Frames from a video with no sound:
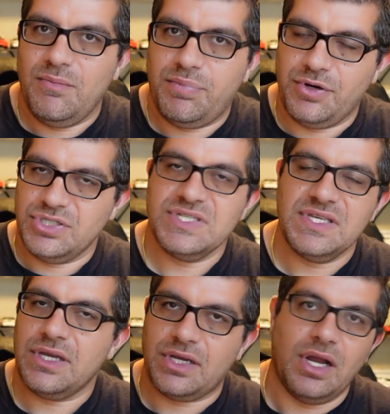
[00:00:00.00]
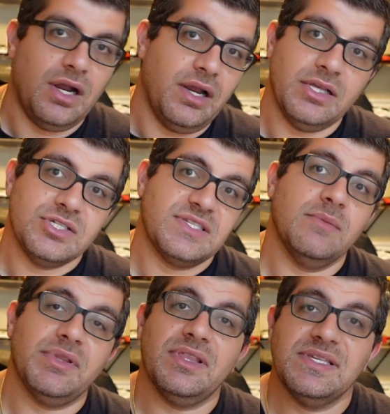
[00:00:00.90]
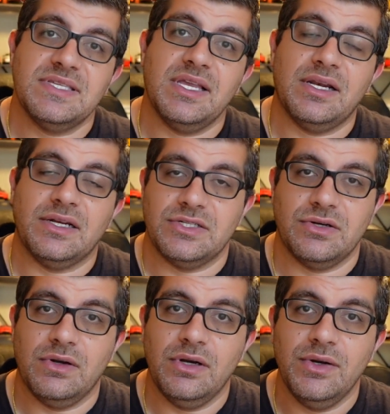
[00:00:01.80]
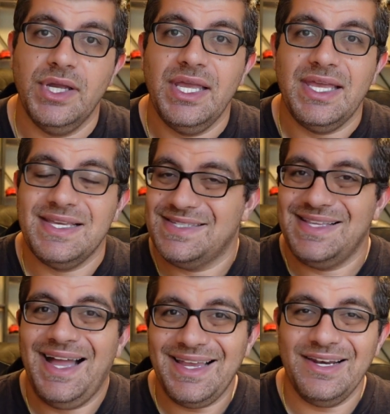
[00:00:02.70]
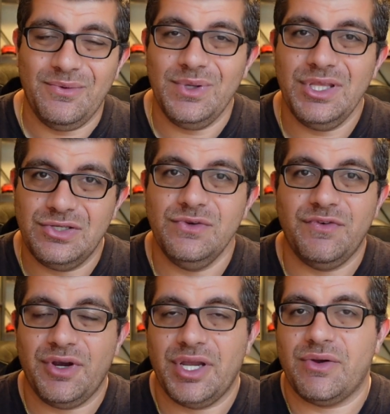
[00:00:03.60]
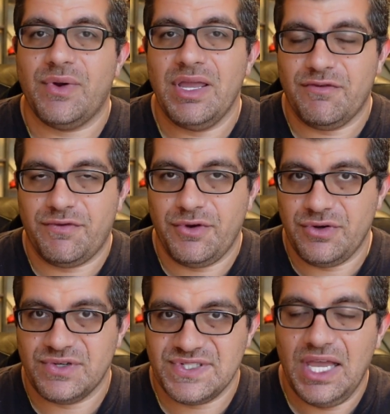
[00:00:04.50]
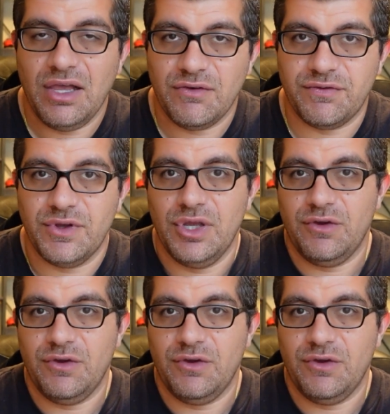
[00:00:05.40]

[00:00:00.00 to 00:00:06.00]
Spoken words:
purchasing a car and just simply listing it on Turo is not going to really do very great for yourself,